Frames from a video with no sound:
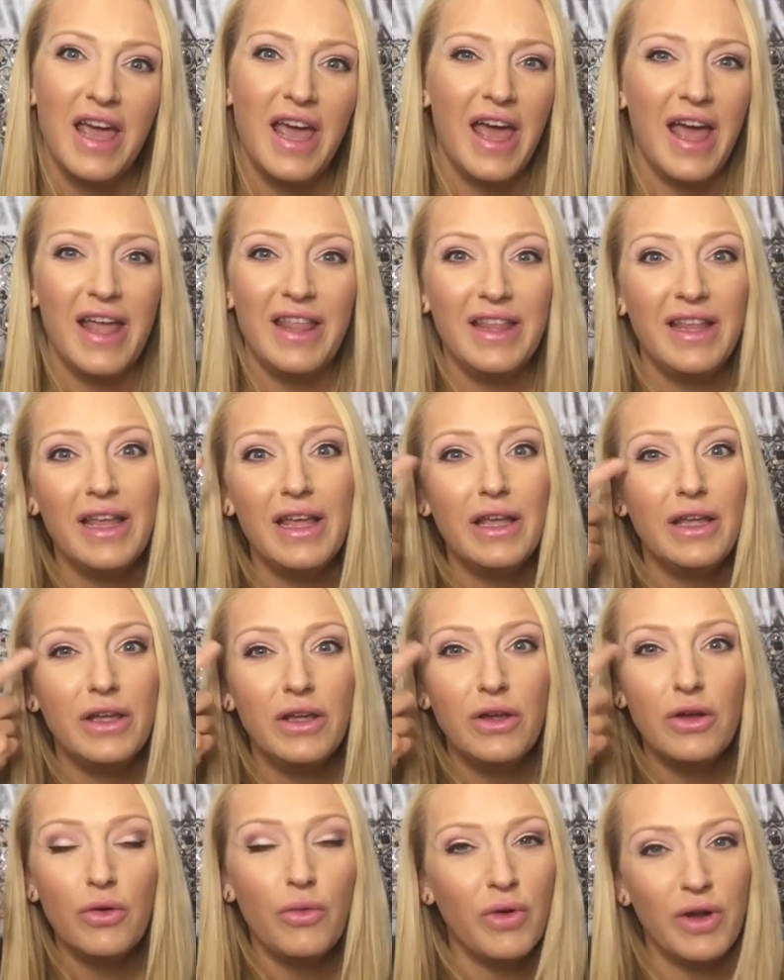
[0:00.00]
And
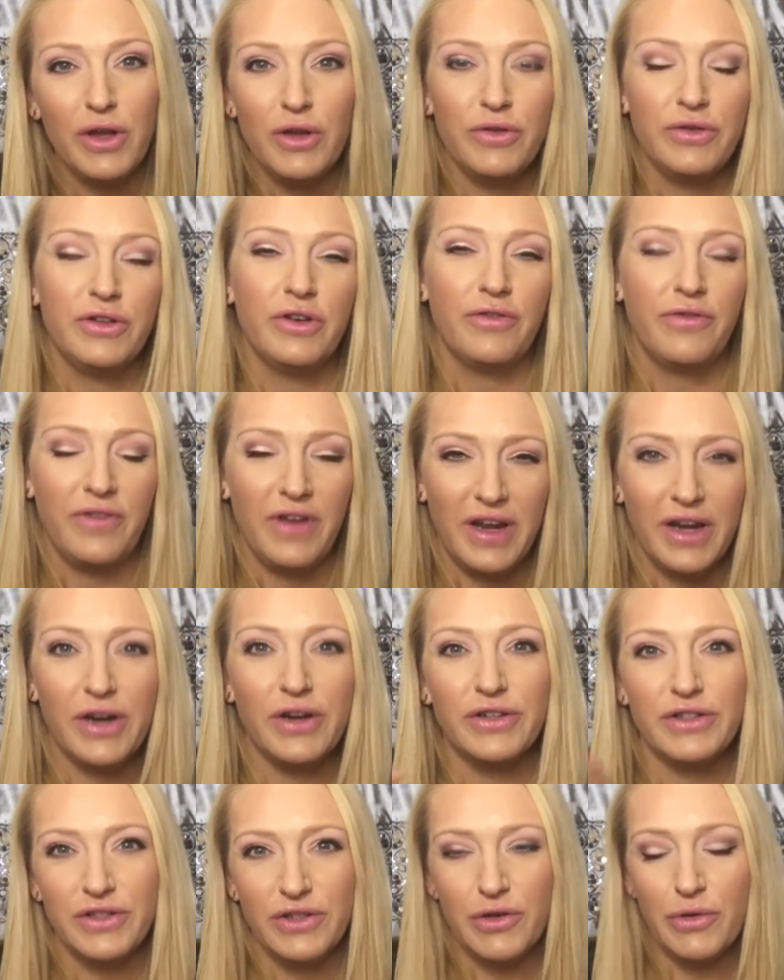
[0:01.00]
you don't want to use your
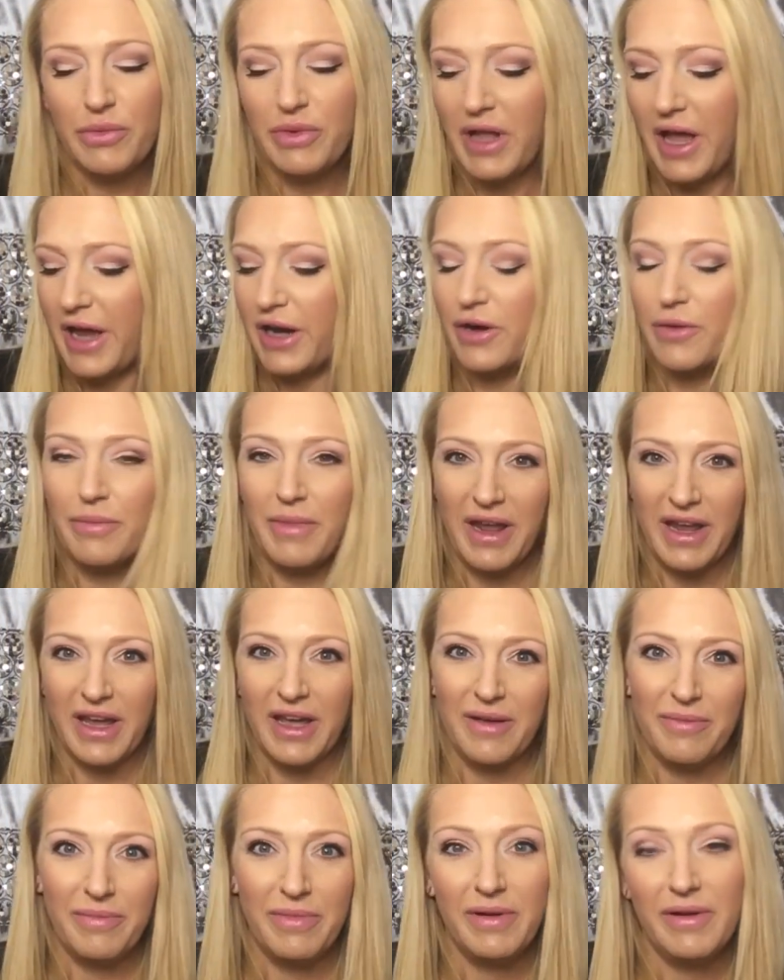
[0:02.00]
fingers to apply your
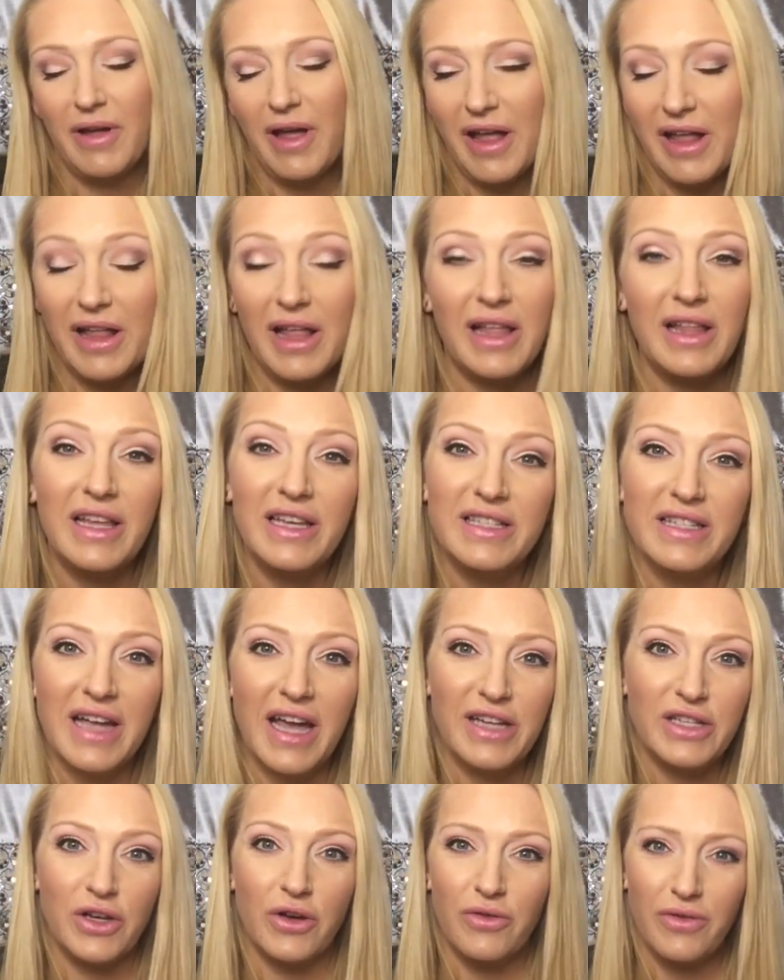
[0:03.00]
makeup. At least I
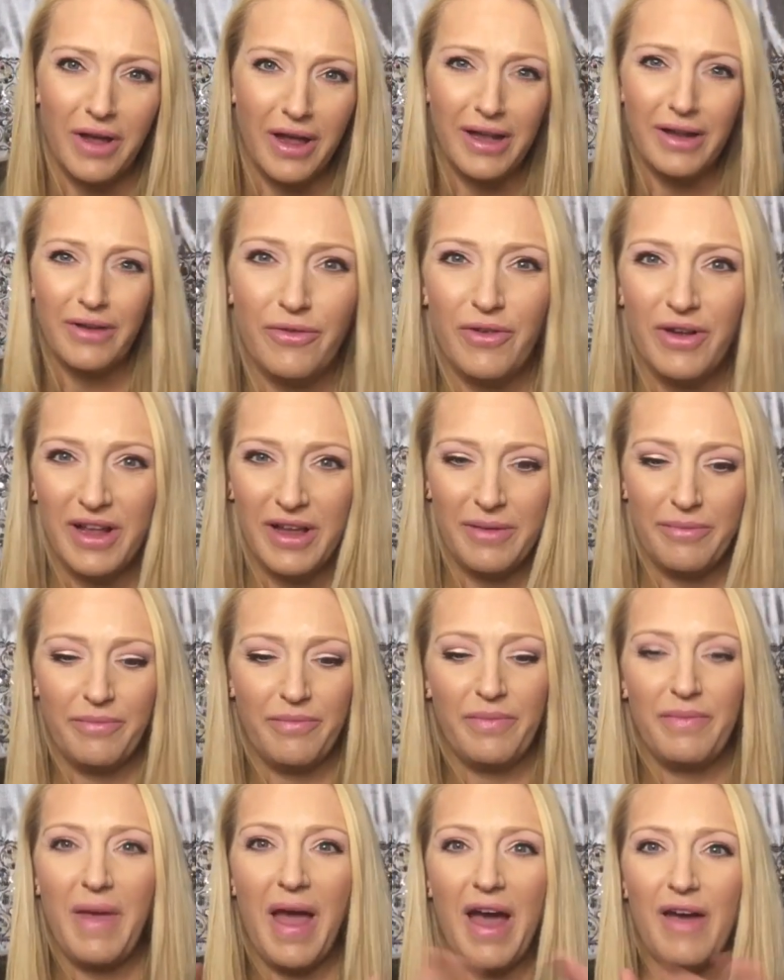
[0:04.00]
don't. I want to
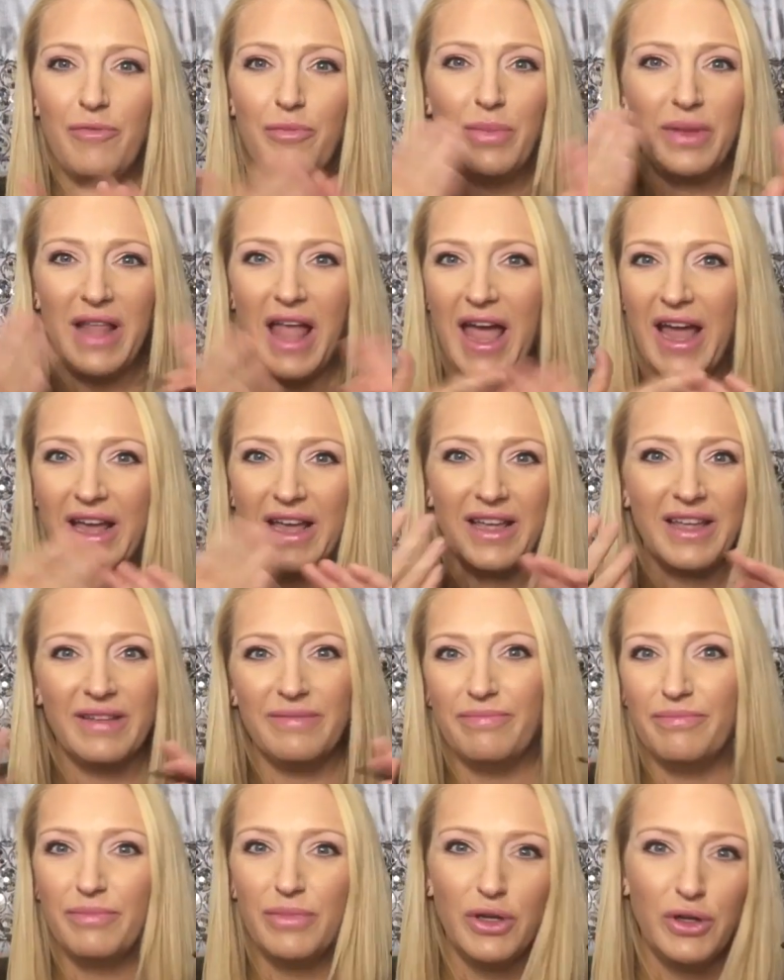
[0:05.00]
have black
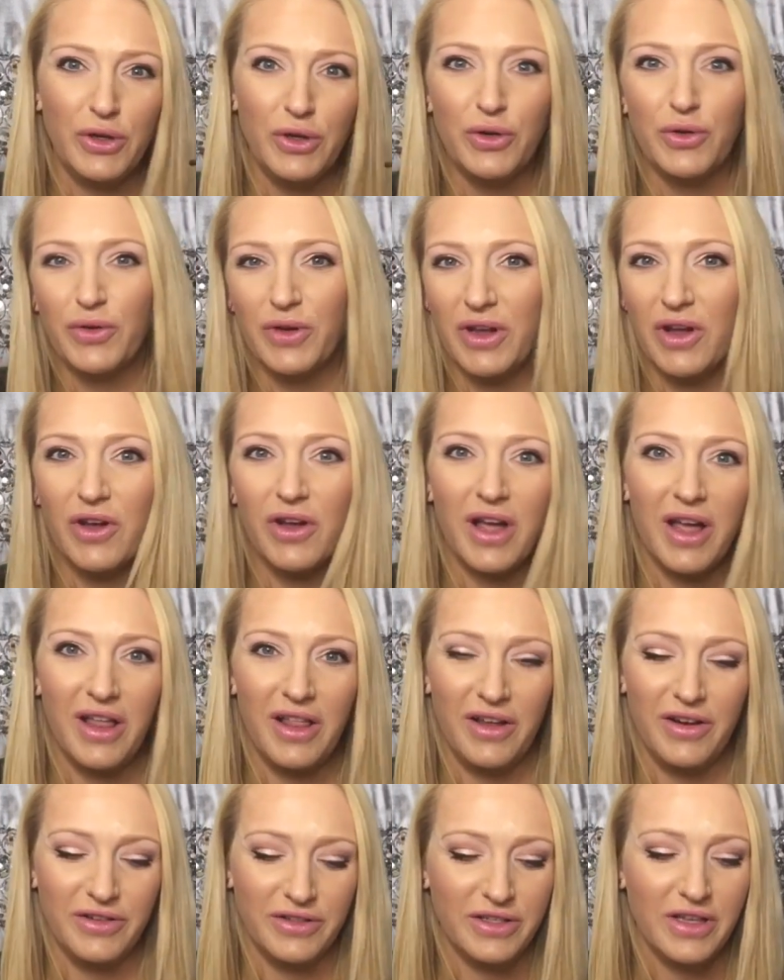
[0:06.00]
and blue and all
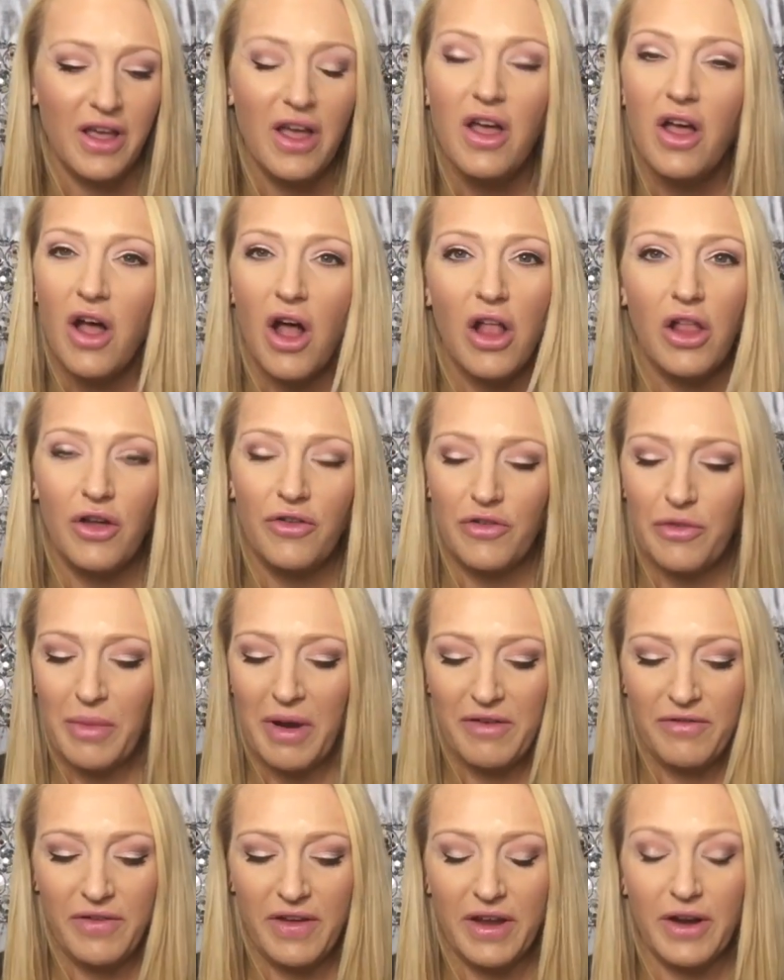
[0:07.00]
colors all over my
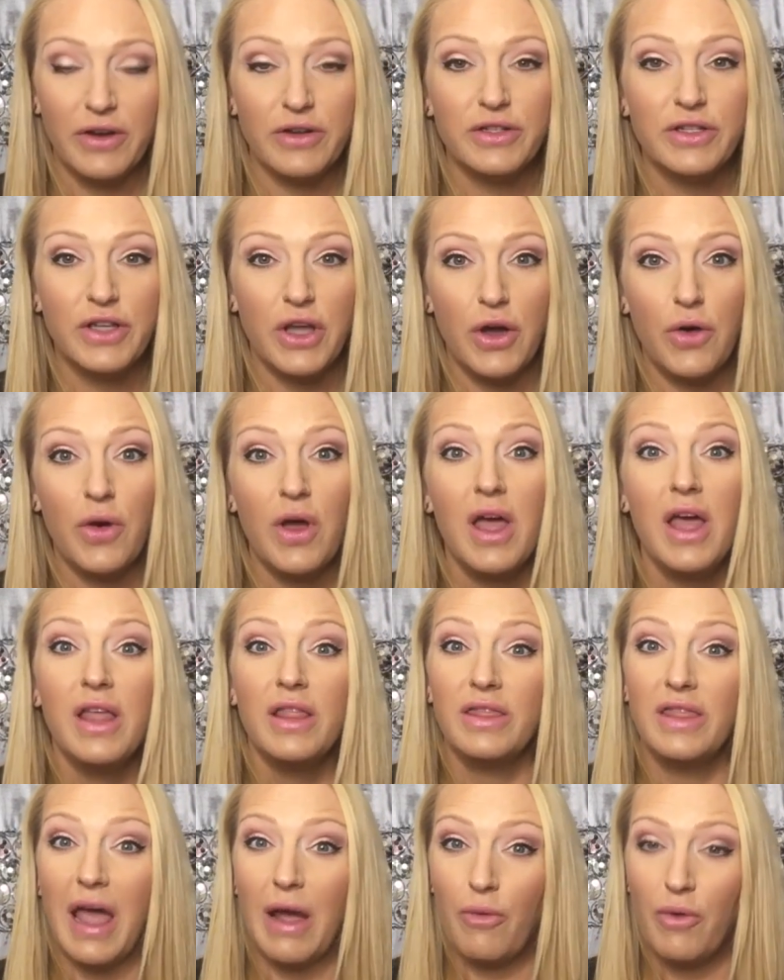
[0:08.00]
fingers. So
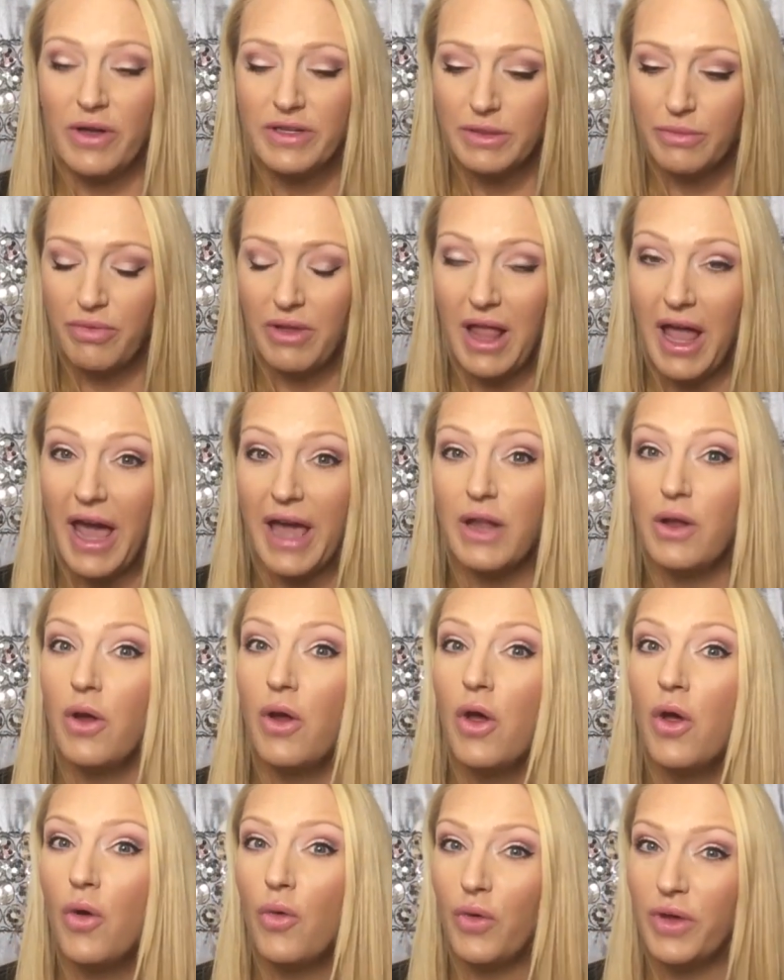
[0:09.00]
that was applied
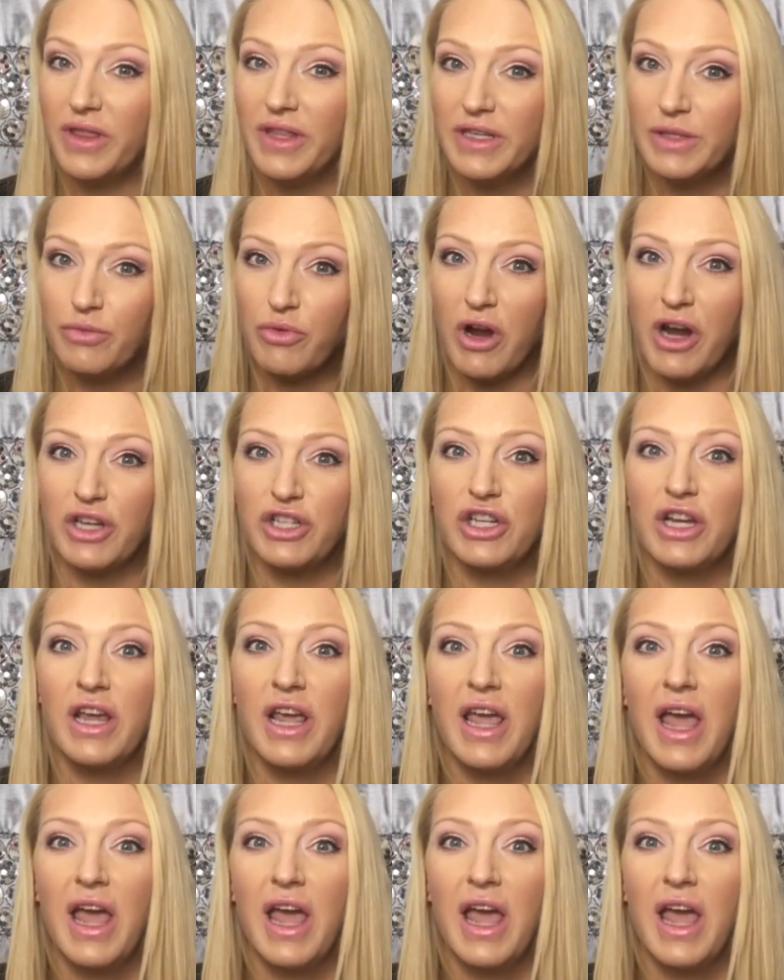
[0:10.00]
with this brush.